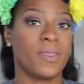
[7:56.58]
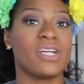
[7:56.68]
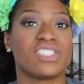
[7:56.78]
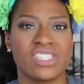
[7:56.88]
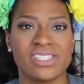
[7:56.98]

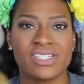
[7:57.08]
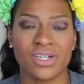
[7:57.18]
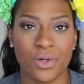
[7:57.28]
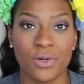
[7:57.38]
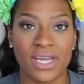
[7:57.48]
It's just a
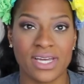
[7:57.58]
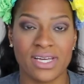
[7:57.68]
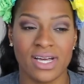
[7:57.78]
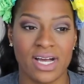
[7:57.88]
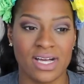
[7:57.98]
quick
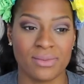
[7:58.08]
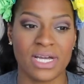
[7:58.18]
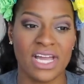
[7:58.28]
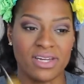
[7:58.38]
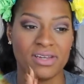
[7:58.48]

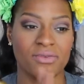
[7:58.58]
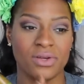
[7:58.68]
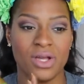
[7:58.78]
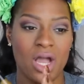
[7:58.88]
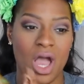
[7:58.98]
kind of,
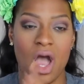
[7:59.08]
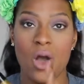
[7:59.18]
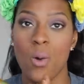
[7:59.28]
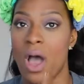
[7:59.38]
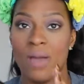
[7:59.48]

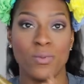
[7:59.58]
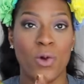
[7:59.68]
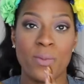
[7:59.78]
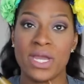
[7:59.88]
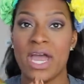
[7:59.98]
oh, I'm
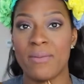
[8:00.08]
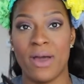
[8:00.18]
warming up,